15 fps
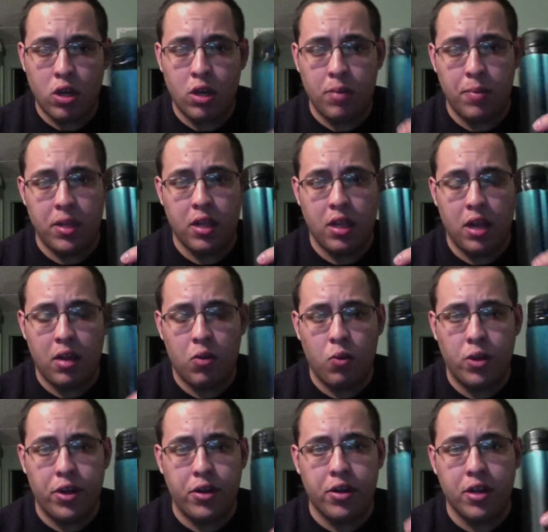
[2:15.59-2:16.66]
It'd be a lot
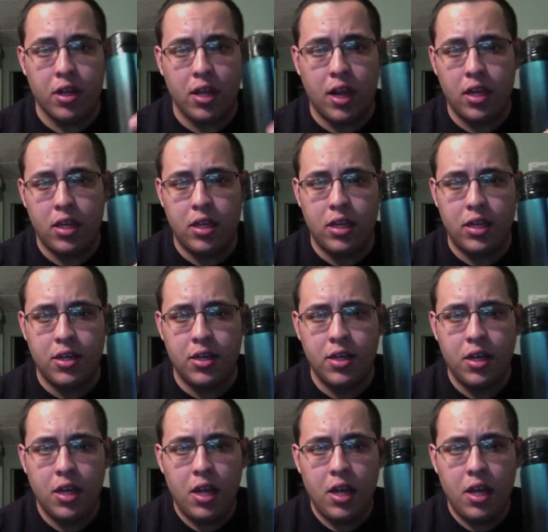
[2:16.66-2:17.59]
quicker and a lot cleaner.